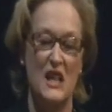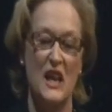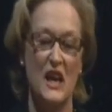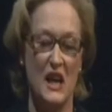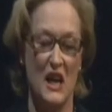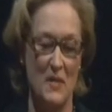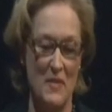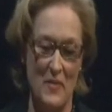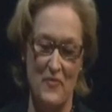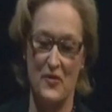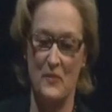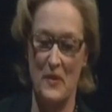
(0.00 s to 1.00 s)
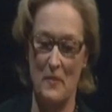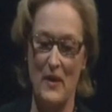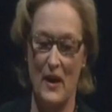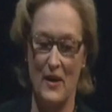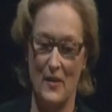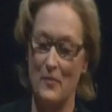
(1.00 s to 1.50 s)
they come up from the
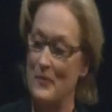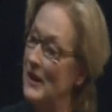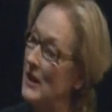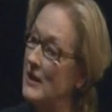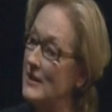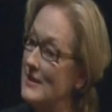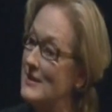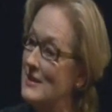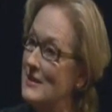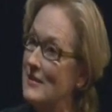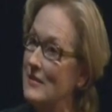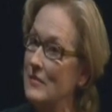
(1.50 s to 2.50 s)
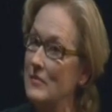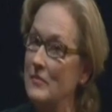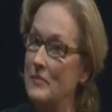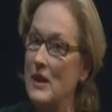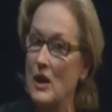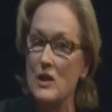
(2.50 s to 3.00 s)
bottom
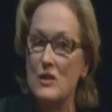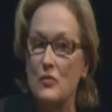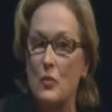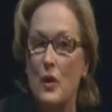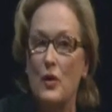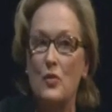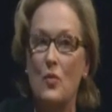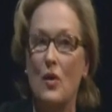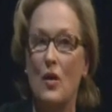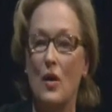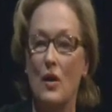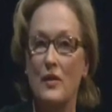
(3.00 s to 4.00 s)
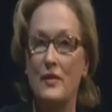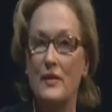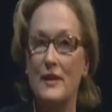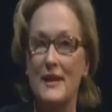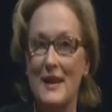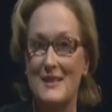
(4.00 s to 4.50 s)
because of where you are and
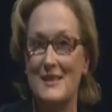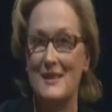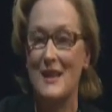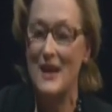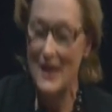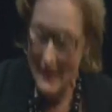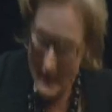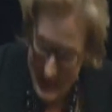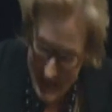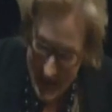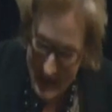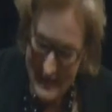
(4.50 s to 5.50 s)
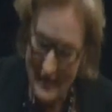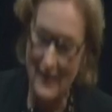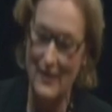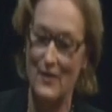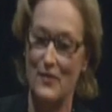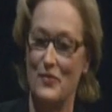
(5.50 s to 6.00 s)
the
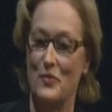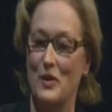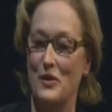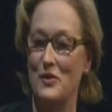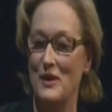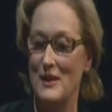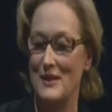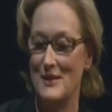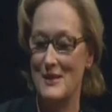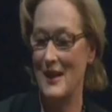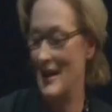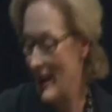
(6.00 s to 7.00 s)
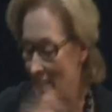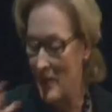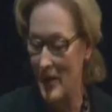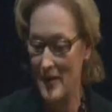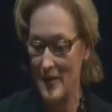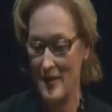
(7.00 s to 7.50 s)
necessity of what you need to say.
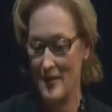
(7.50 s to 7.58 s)
Anyway,